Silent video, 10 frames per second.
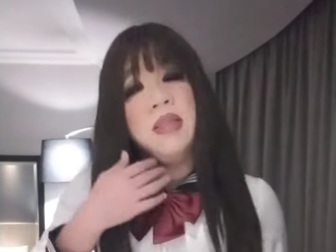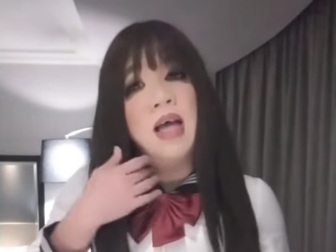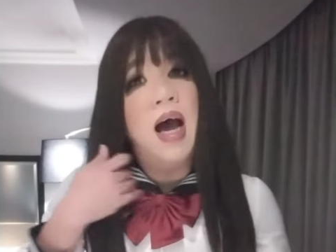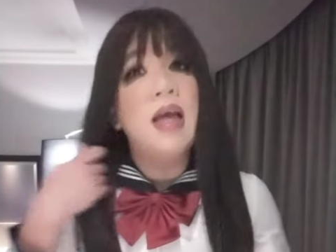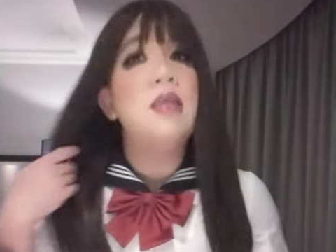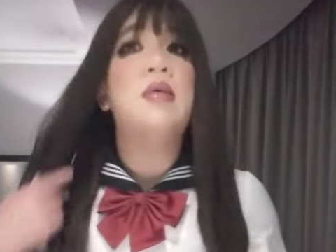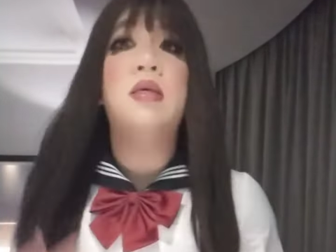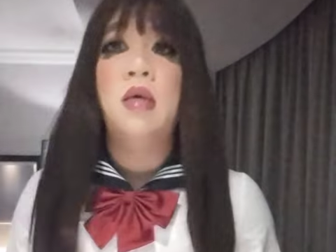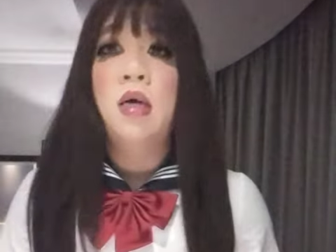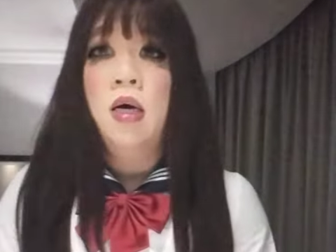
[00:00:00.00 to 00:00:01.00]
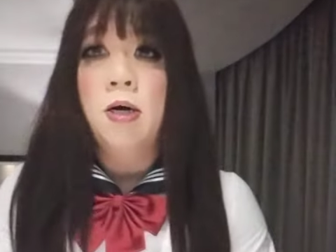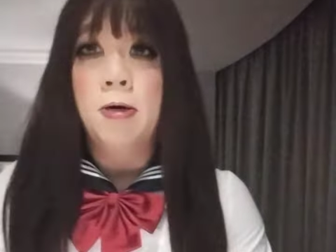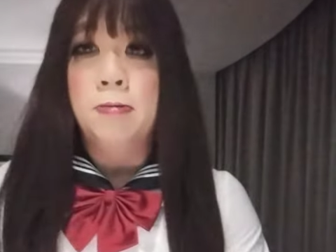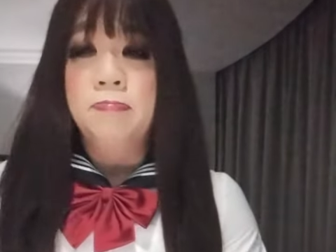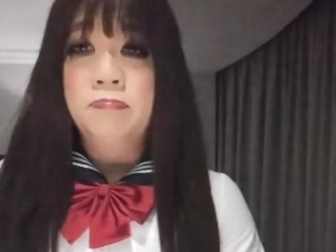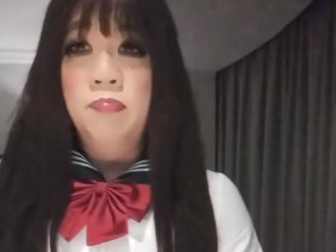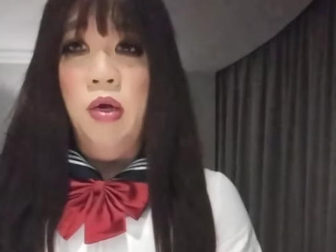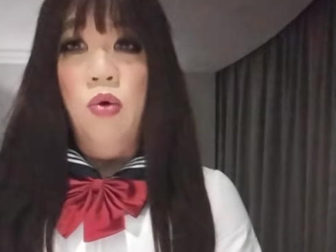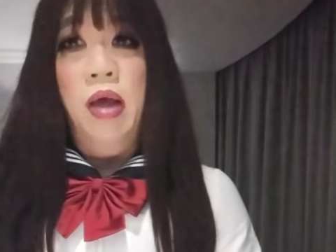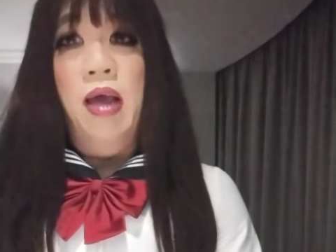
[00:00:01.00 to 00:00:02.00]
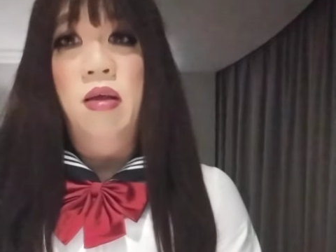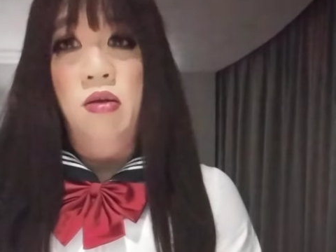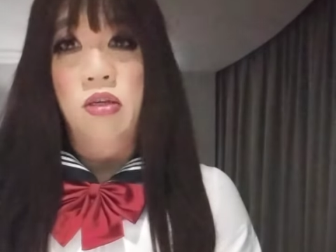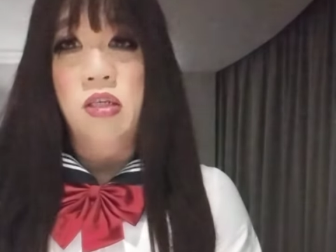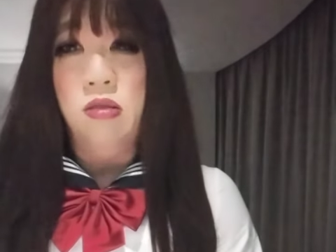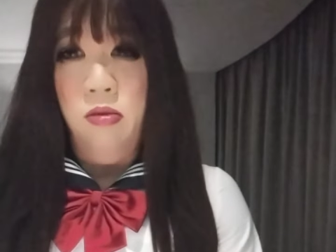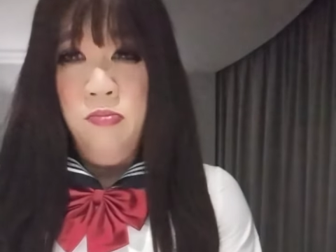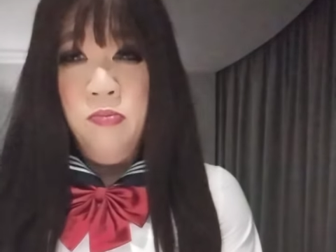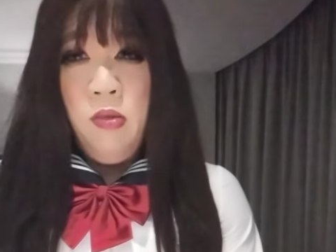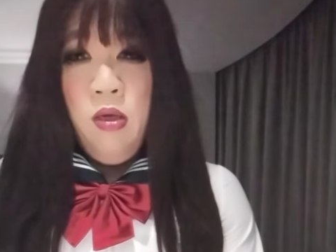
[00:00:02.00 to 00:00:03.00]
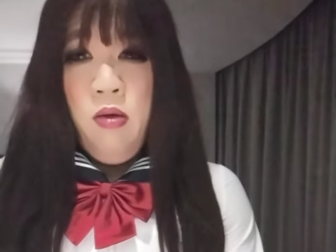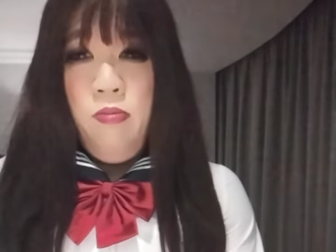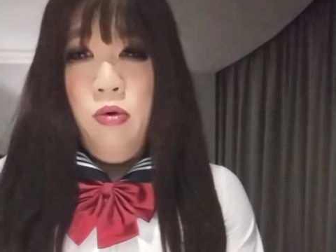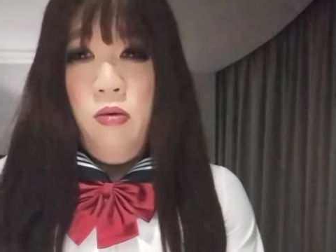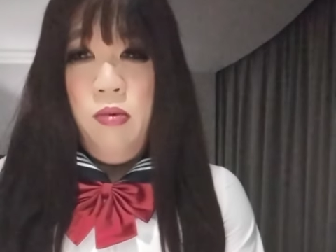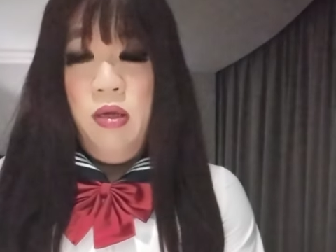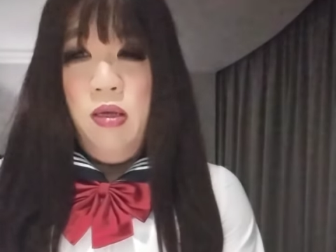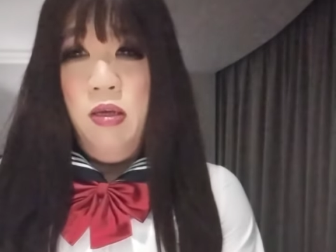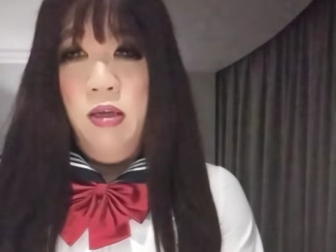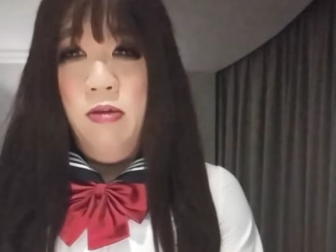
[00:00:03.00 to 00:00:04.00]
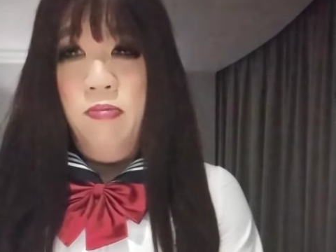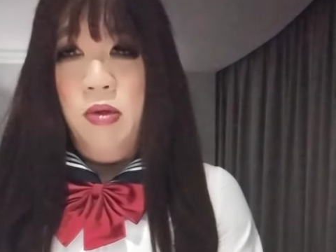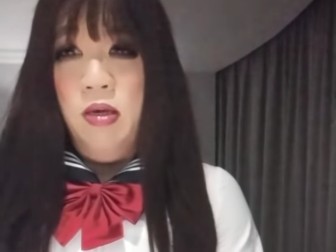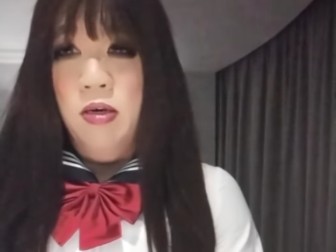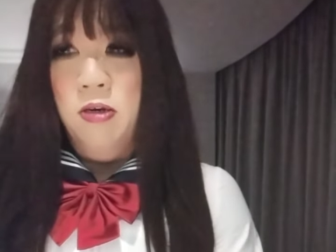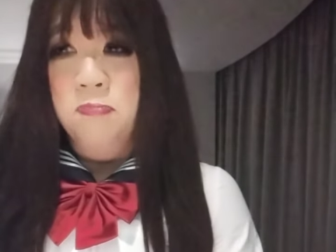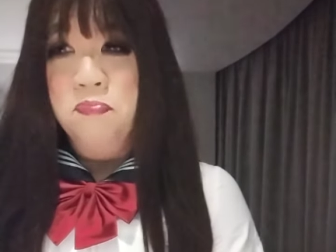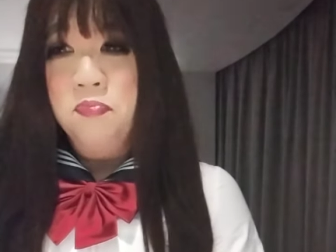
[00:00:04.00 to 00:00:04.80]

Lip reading: tight. But okay, you just probably give me a